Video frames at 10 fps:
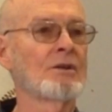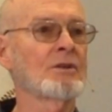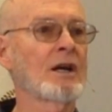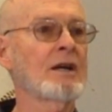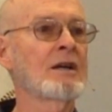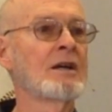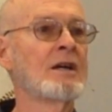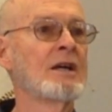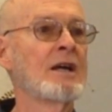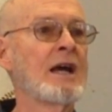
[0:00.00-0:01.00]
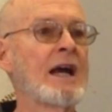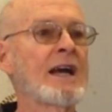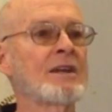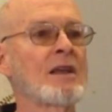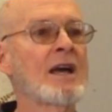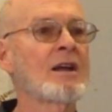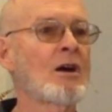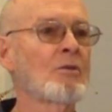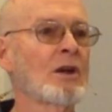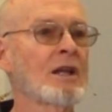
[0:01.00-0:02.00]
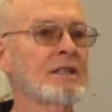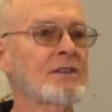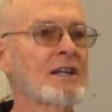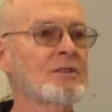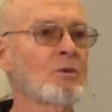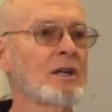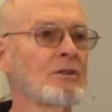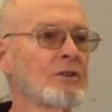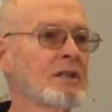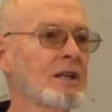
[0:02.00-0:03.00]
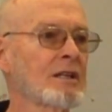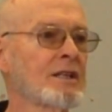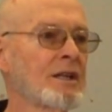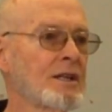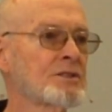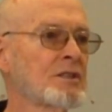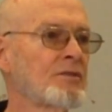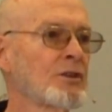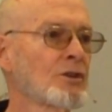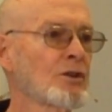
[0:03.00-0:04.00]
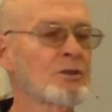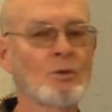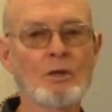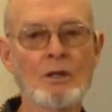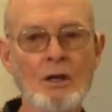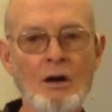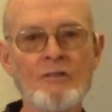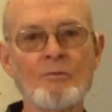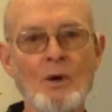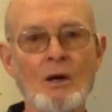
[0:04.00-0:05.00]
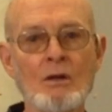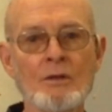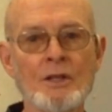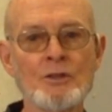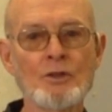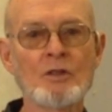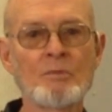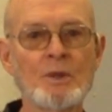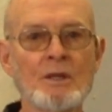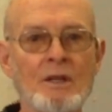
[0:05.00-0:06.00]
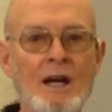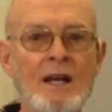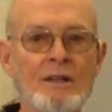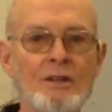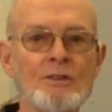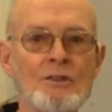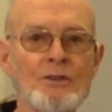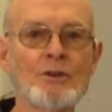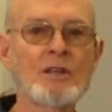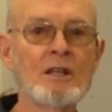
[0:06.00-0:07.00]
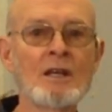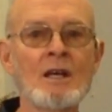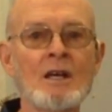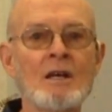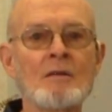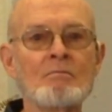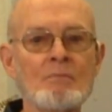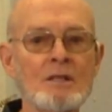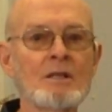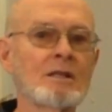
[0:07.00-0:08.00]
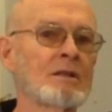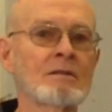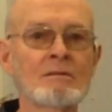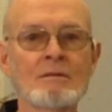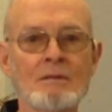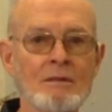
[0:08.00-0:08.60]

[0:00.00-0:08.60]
Okay? And, and I'll relate that the way Louie Giglio does. If the Earth were a golf ball, then you could put 930 million